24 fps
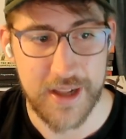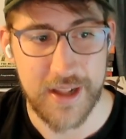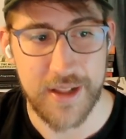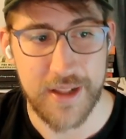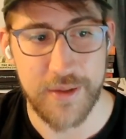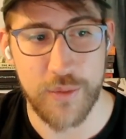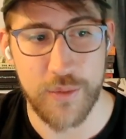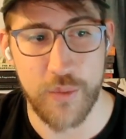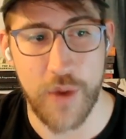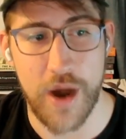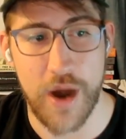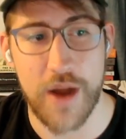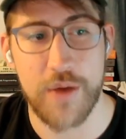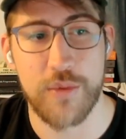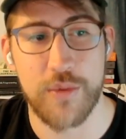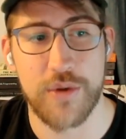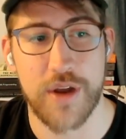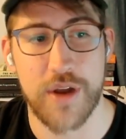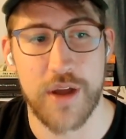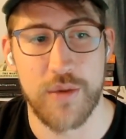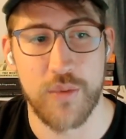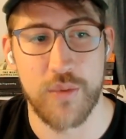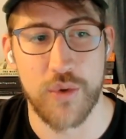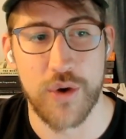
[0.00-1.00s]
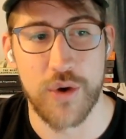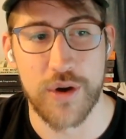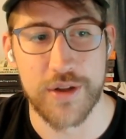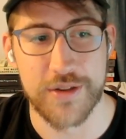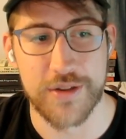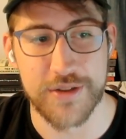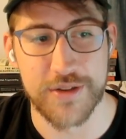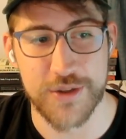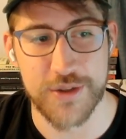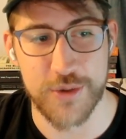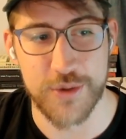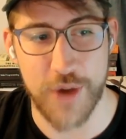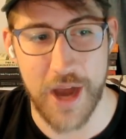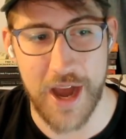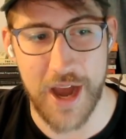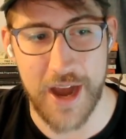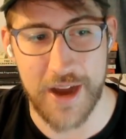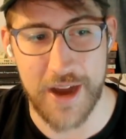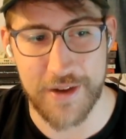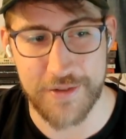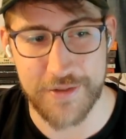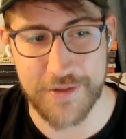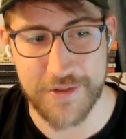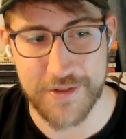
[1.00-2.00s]
Why would I want to
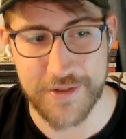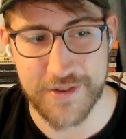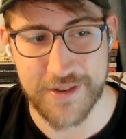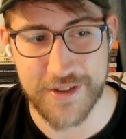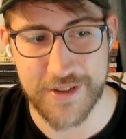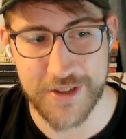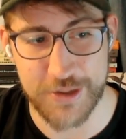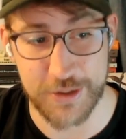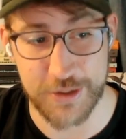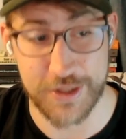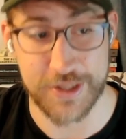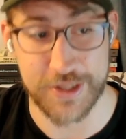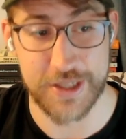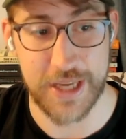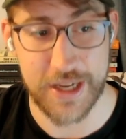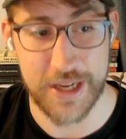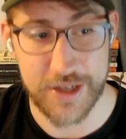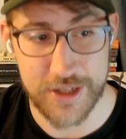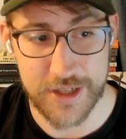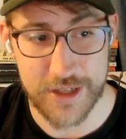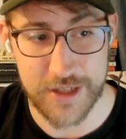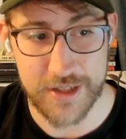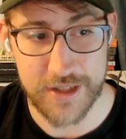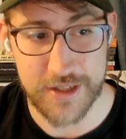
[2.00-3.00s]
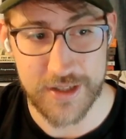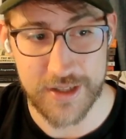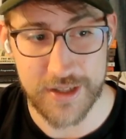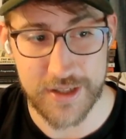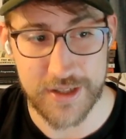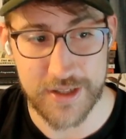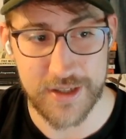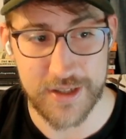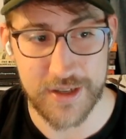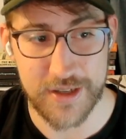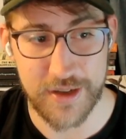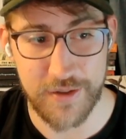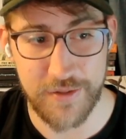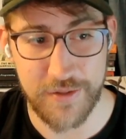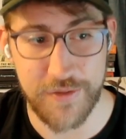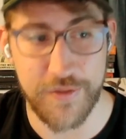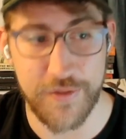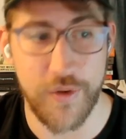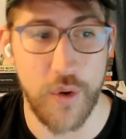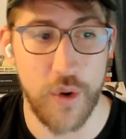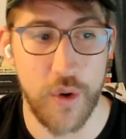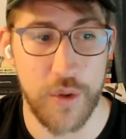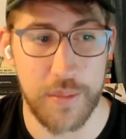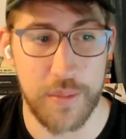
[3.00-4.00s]
have transactions
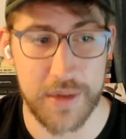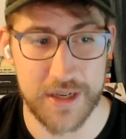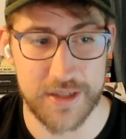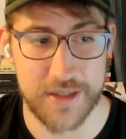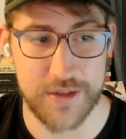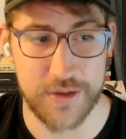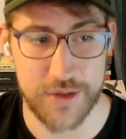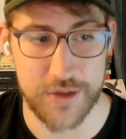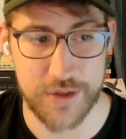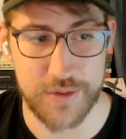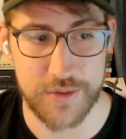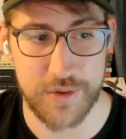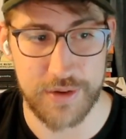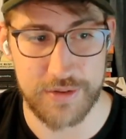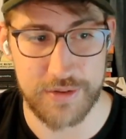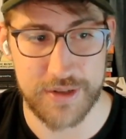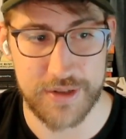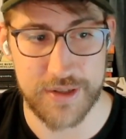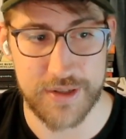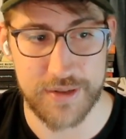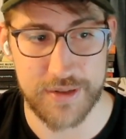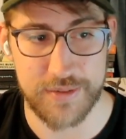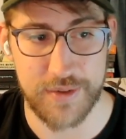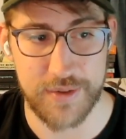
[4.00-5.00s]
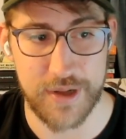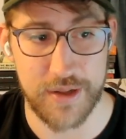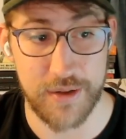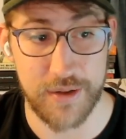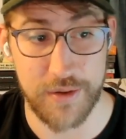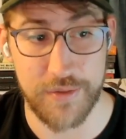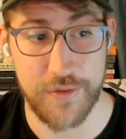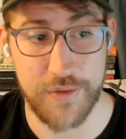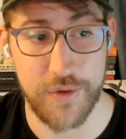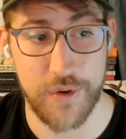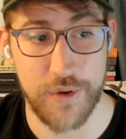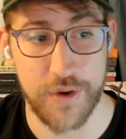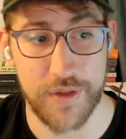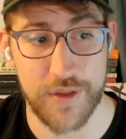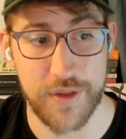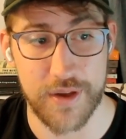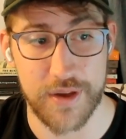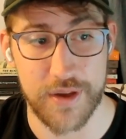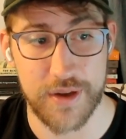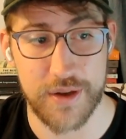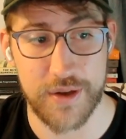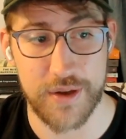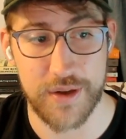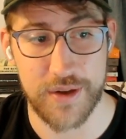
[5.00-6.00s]
for my search queries as well, or for
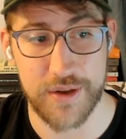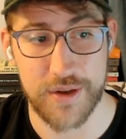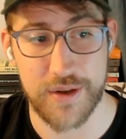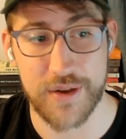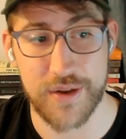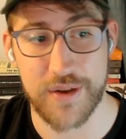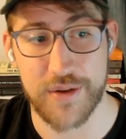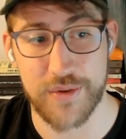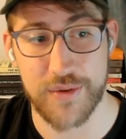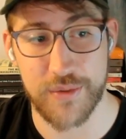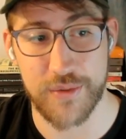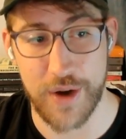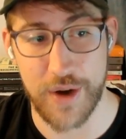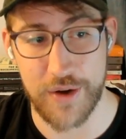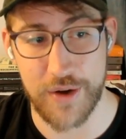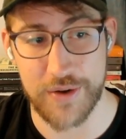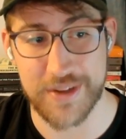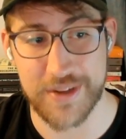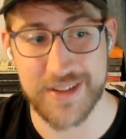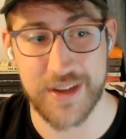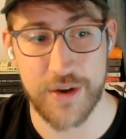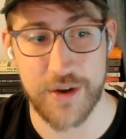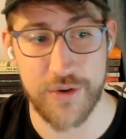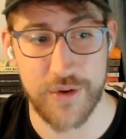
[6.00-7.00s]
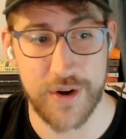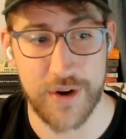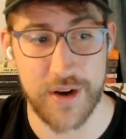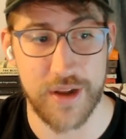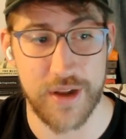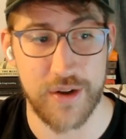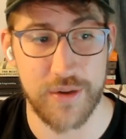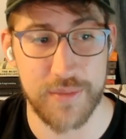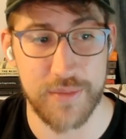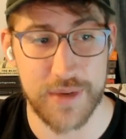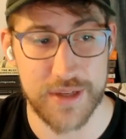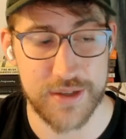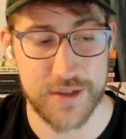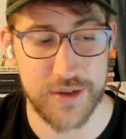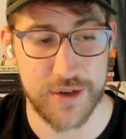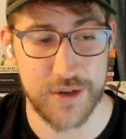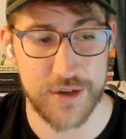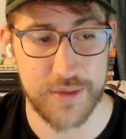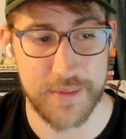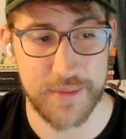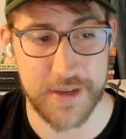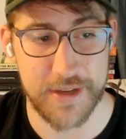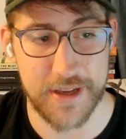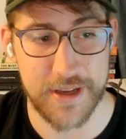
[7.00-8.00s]
the queries that are running on my search
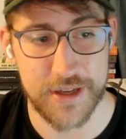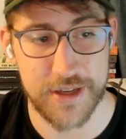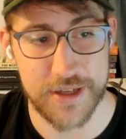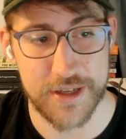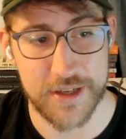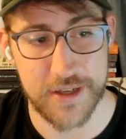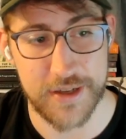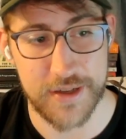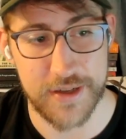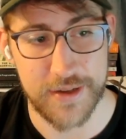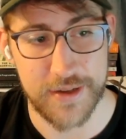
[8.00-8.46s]
application?